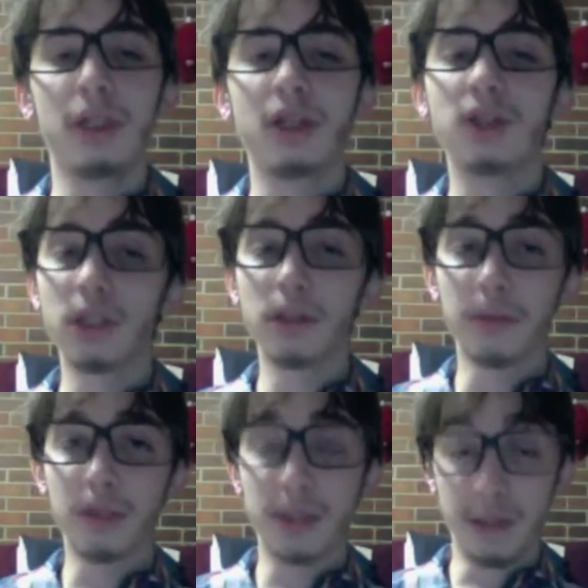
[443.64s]
From the
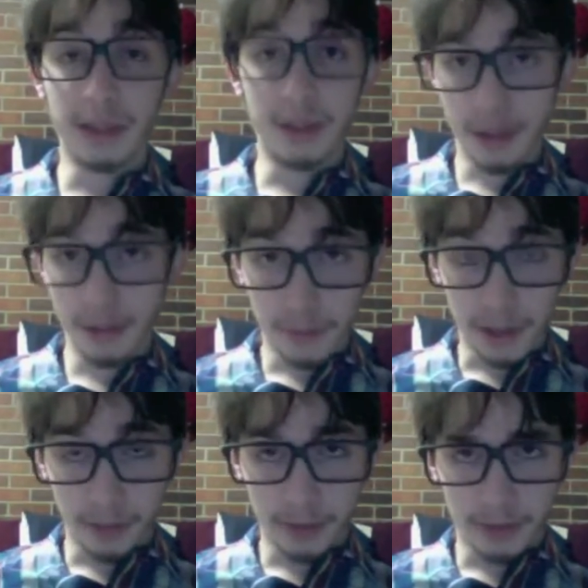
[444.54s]
book, and another
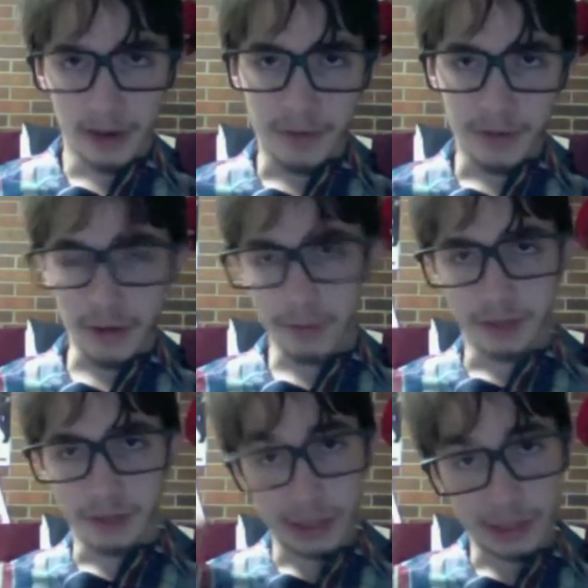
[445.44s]
part was a graveyard, which
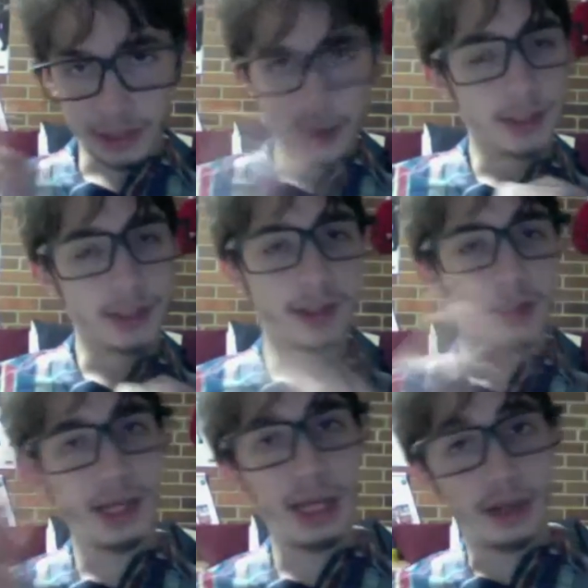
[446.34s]
wasn't in
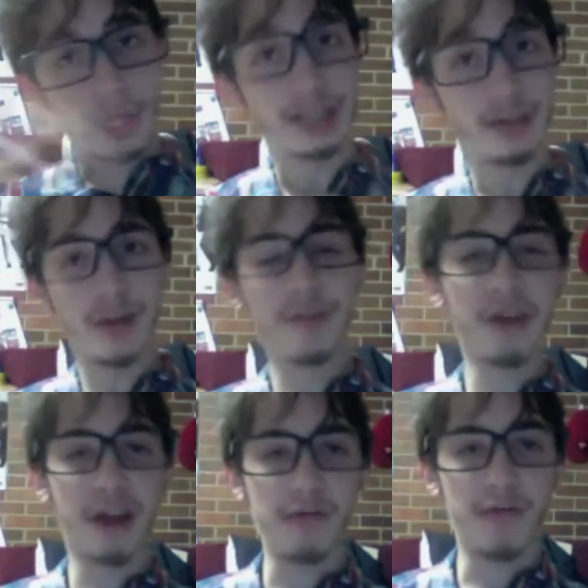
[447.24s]
the
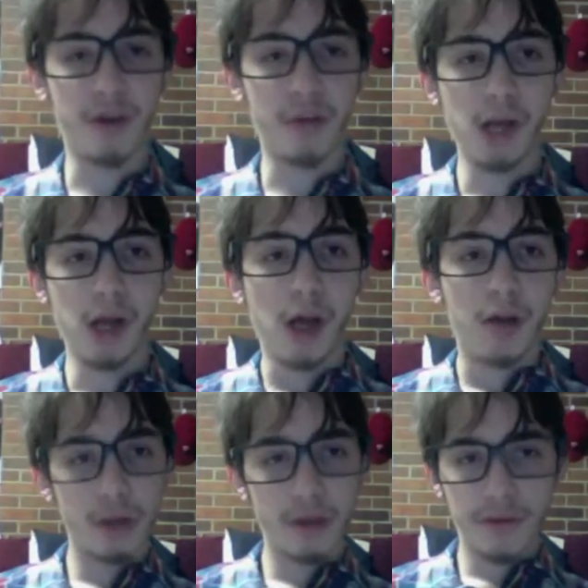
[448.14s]
1925 film,
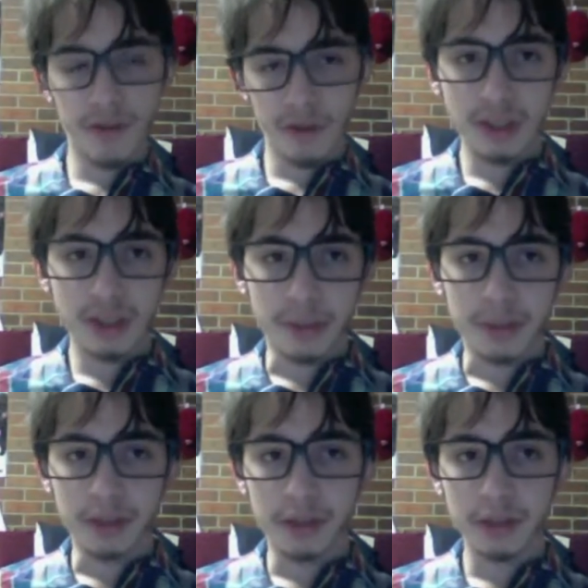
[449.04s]
with a few
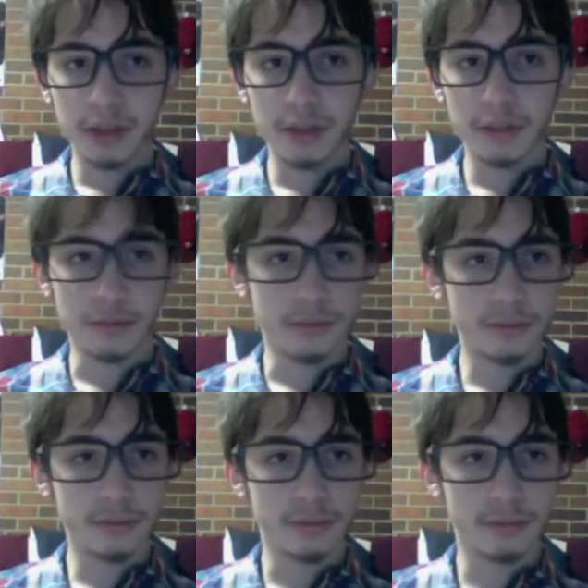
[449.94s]
exceptions.
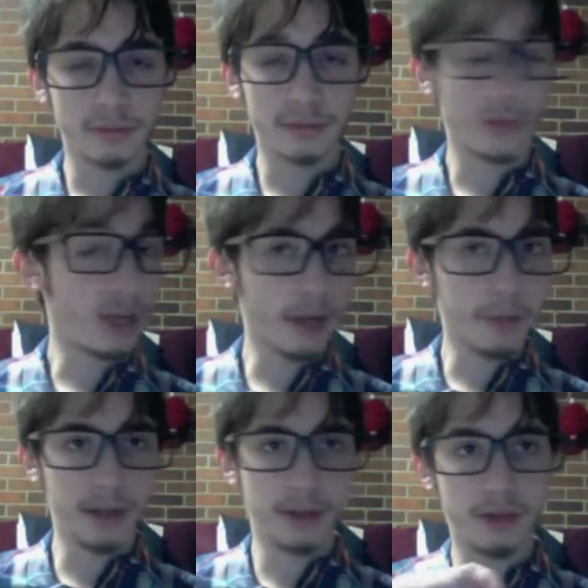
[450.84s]
I
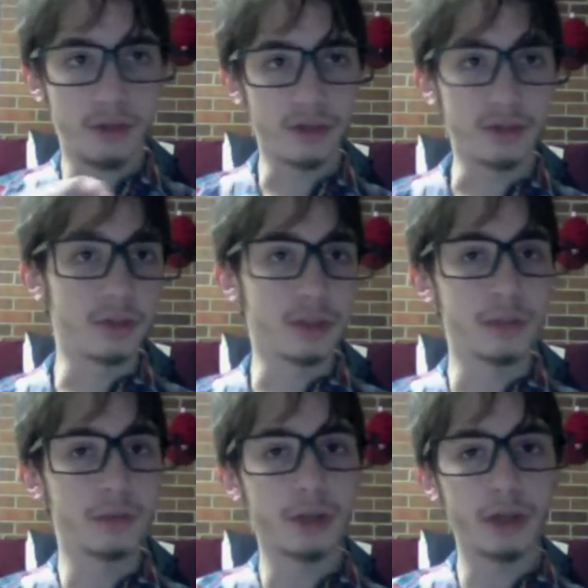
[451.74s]
meant 2012.
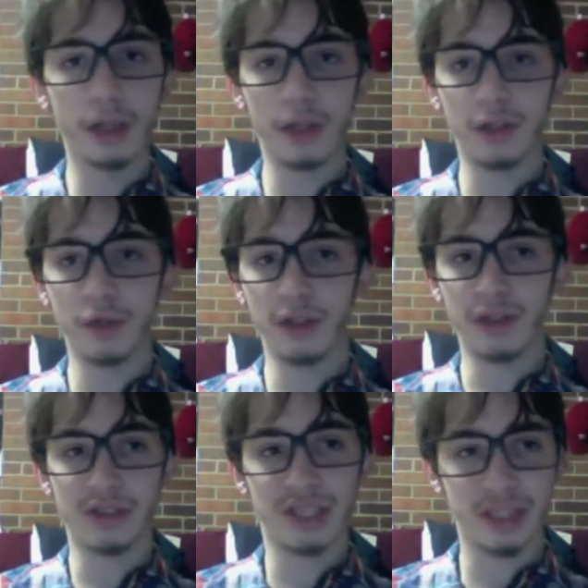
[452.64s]
Sorry, not
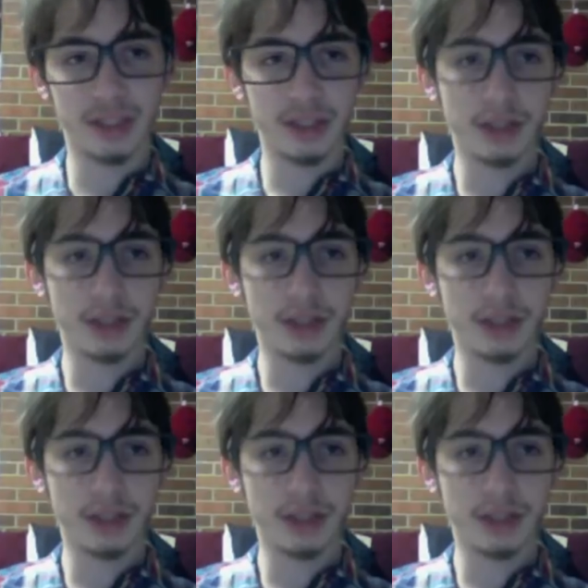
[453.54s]
2006.